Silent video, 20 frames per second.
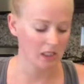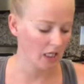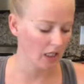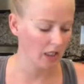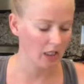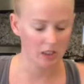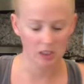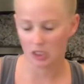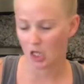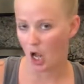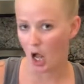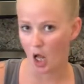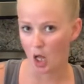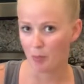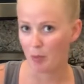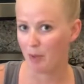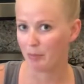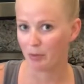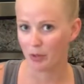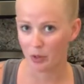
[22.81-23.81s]
I like to call
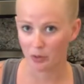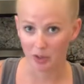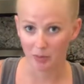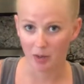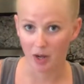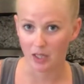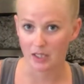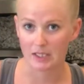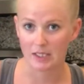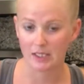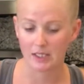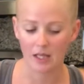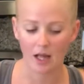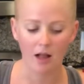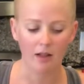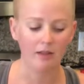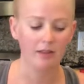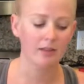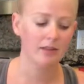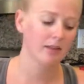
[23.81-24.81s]
it pepperoni pasta
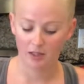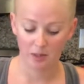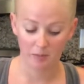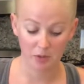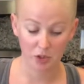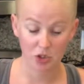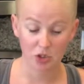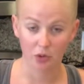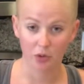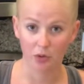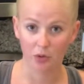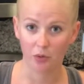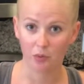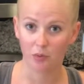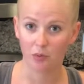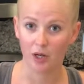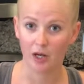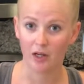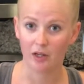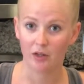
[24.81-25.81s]
salad. Let me show you
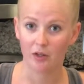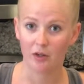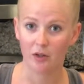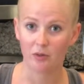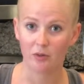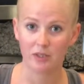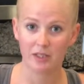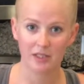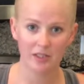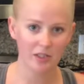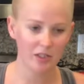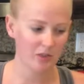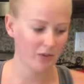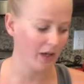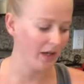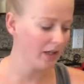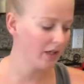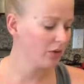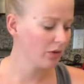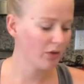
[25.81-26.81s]
what goes
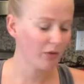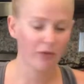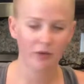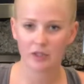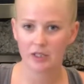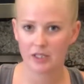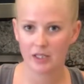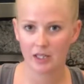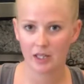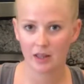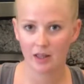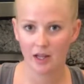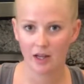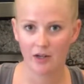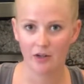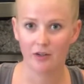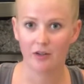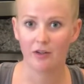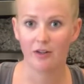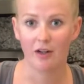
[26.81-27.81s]
into it. So the first thing that
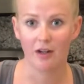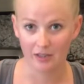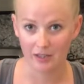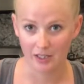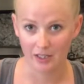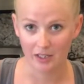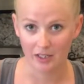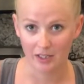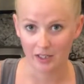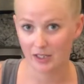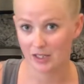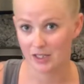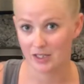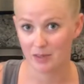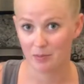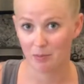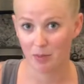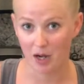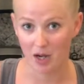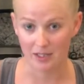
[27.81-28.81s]
you're gonna need
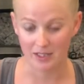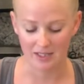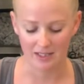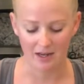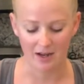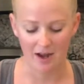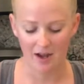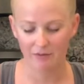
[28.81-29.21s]
is pasta.